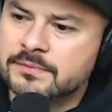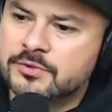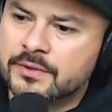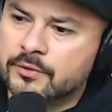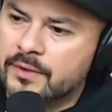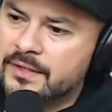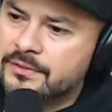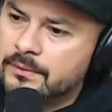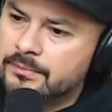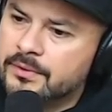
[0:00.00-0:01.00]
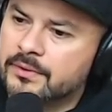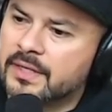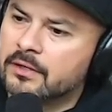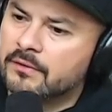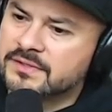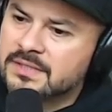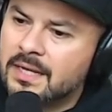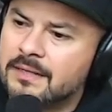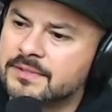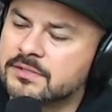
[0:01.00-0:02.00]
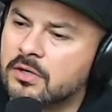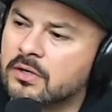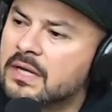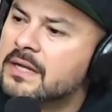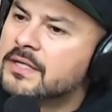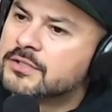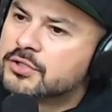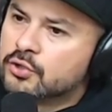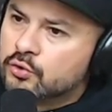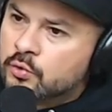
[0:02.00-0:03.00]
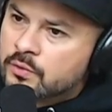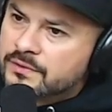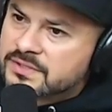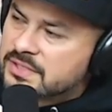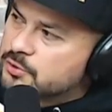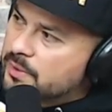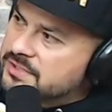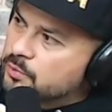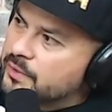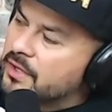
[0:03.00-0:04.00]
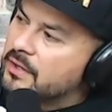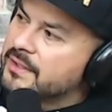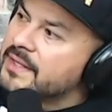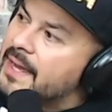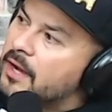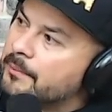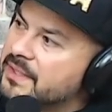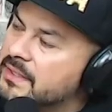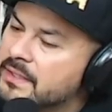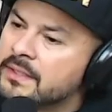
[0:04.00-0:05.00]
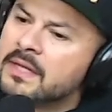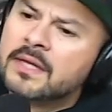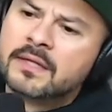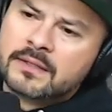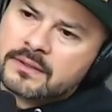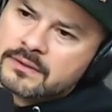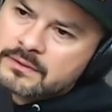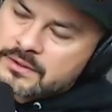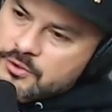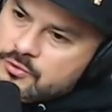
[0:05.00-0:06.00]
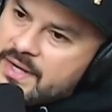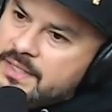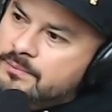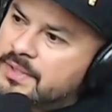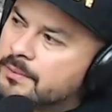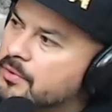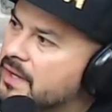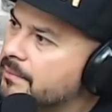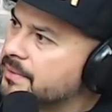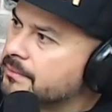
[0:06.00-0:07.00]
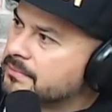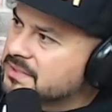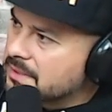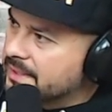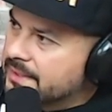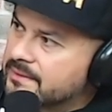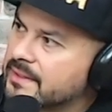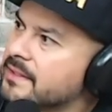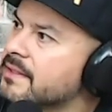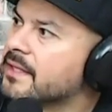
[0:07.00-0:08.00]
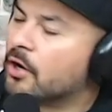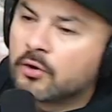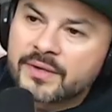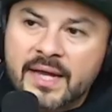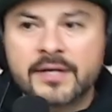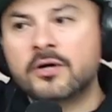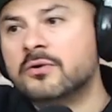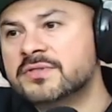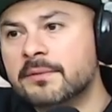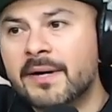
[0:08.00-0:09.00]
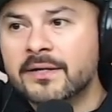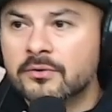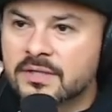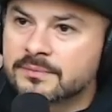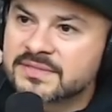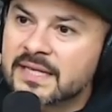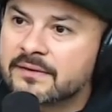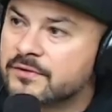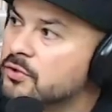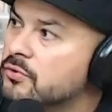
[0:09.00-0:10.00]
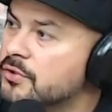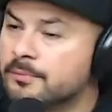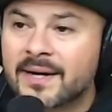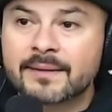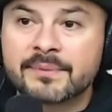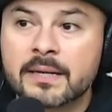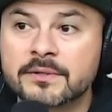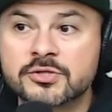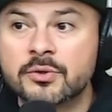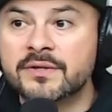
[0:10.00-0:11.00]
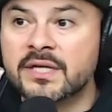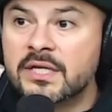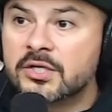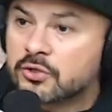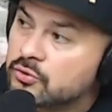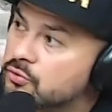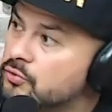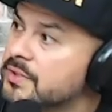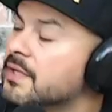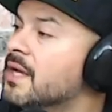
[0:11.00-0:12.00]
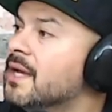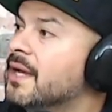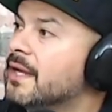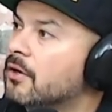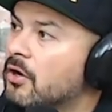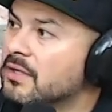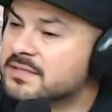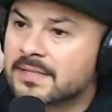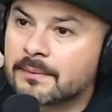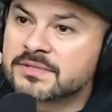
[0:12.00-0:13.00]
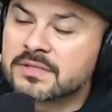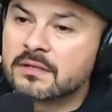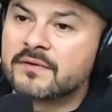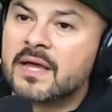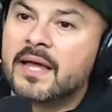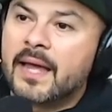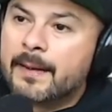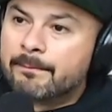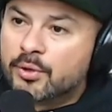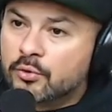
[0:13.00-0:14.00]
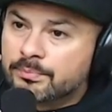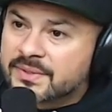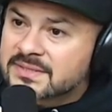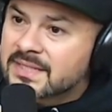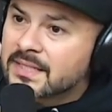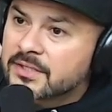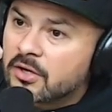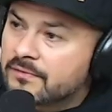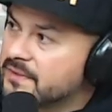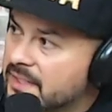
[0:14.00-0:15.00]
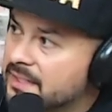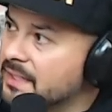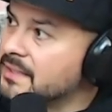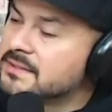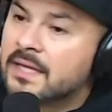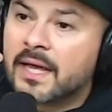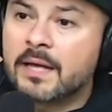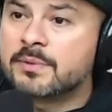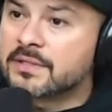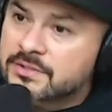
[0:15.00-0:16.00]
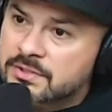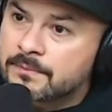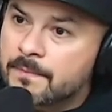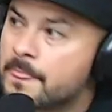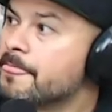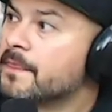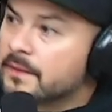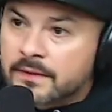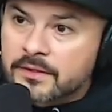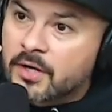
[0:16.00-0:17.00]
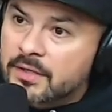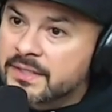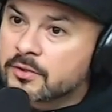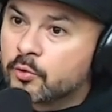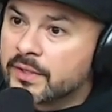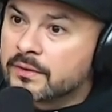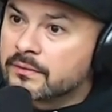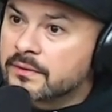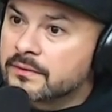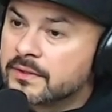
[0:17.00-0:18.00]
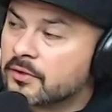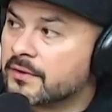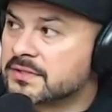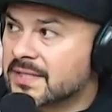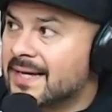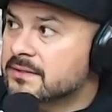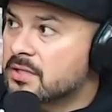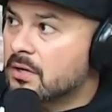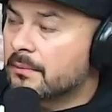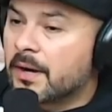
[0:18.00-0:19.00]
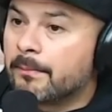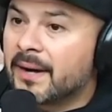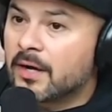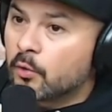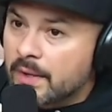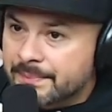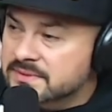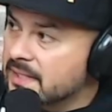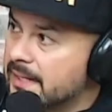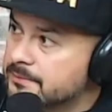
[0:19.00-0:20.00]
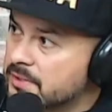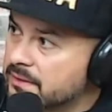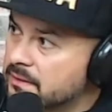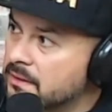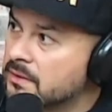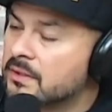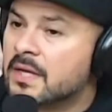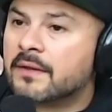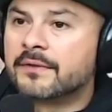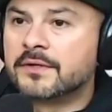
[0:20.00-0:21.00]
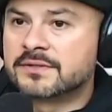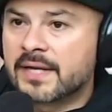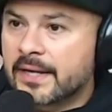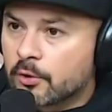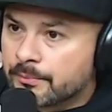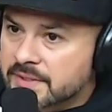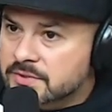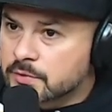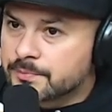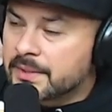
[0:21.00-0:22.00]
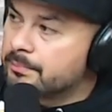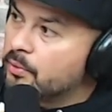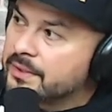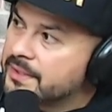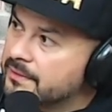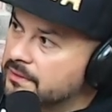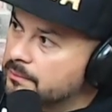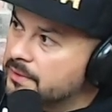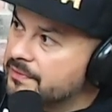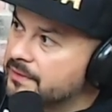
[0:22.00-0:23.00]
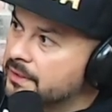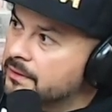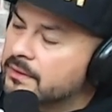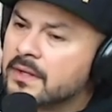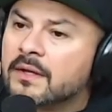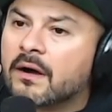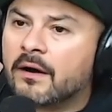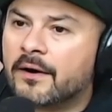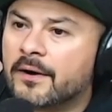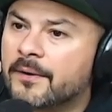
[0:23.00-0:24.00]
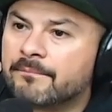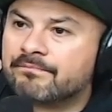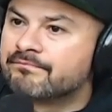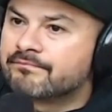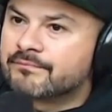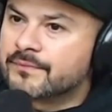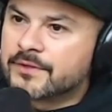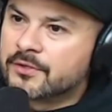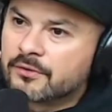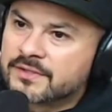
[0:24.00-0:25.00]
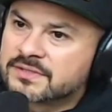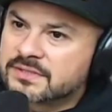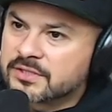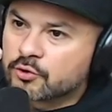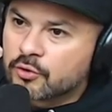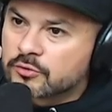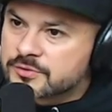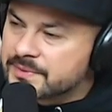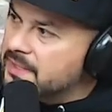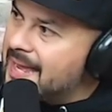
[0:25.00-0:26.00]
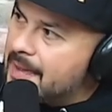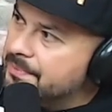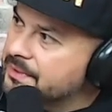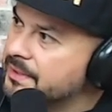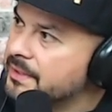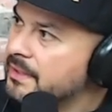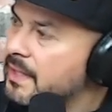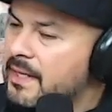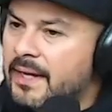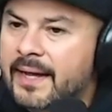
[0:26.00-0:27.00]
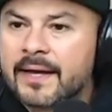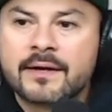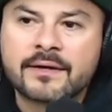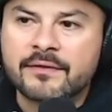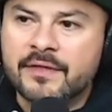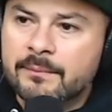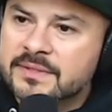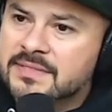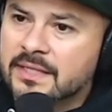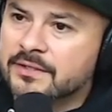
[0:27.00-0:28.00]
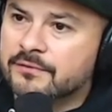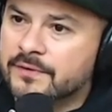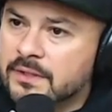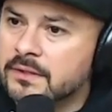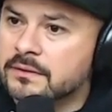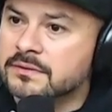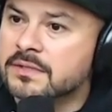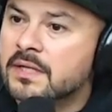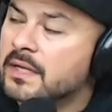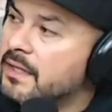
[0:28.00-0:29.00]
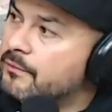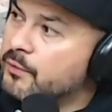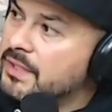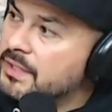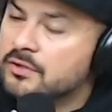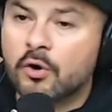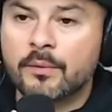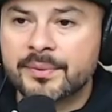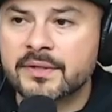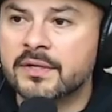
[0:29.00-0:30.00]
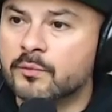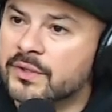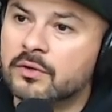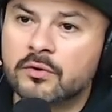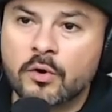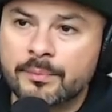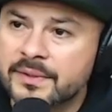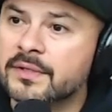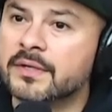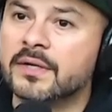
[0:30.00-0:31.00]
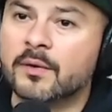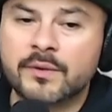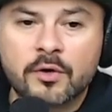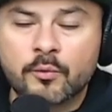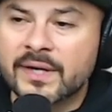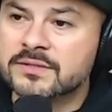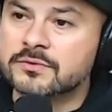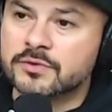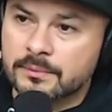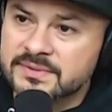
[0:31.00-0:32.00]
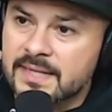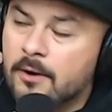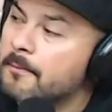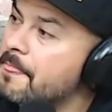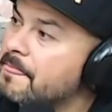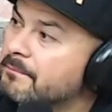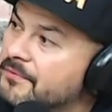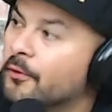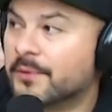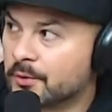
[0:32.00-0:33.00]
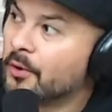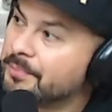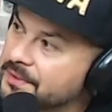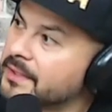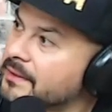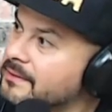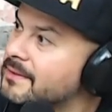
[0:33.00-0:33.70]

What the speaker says: between Greta Thunberg and all this climate talk to the situation we are in now, meaning the Ukrainian people have been misled thinking that, oh, NATO, somebody gonna come save you. You might be able to join the EU and all this type of stuff. And Putin been telling y'all for decades, hey, bitch, y'all need to quit. You know, there's a lot of talk about bioweapons labs right there. There's NATO missiles being pointed at them right there. You know, there's this encroachment happening. And they've been telling you for years, if we need to go up in there, we're going to go up in there. And we're going to wait till Trump is out before we go up in there.